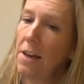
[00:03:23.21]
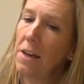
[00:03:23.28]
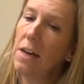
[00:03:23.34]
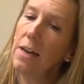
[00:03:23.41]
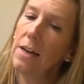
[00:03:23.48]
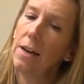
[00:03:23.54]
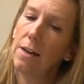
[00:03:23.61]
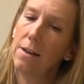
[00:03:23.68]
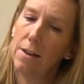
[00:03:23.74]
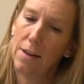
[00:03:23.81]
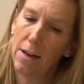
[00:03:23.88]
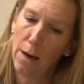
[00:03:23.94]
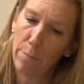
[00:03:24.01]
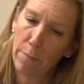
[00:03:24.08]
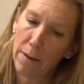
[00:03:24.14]
Had I
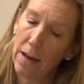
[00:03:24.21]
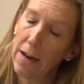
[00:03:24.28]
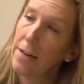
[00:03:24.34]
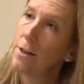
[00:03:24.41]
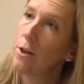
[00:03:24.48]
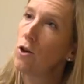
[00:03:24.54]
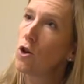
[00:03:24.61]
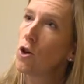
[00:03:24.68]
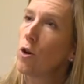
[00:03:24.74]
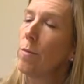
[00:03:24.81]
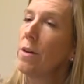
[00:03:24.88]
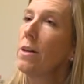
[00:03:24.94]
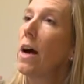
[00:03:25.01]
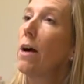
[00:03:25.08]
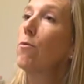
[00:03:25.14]
applied in
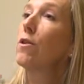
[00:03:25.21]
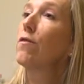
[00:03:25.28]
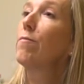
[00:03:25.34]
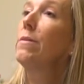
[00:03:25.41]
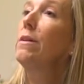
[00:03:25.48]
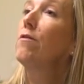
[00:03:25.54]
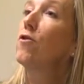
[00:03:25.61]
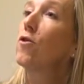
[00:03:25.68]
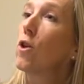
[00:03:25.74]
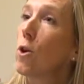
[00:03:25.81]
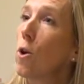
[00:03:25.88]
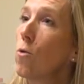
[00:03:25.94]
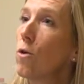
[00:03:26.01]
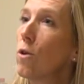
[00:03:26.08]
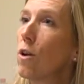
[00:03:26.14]
German, I would have been to the
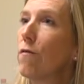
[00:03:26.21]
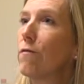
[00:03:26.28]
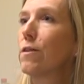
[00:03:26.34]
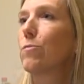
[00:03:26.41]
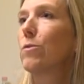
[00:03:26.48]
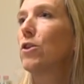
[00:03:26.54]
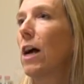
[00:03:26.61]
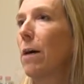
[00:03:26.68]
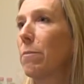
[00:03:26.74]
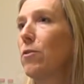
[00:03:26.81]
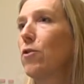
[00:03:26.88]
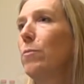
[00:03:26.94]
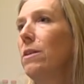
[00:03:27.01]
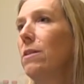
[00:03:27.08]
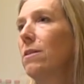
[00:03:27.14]
local office, which
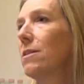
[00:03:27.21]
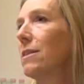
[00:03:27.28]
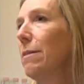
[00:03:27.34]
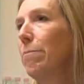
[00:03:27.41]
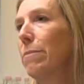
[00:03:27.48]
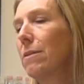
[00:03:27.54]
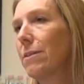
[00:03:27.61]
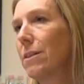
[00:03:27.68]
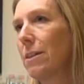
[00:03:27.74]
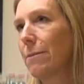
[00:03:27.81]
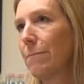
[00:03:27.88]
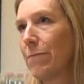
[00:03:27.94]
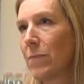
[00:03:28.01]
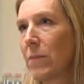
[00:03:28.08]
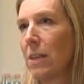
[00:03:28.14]
happened to be in the same
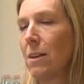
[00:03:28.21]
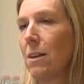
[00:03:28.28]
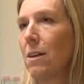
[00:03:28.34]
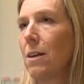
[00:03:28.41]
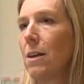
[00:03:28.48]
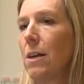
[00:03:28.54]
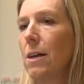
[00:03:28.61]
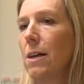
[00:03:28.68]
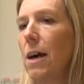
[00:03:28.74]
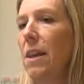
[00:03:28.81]
building.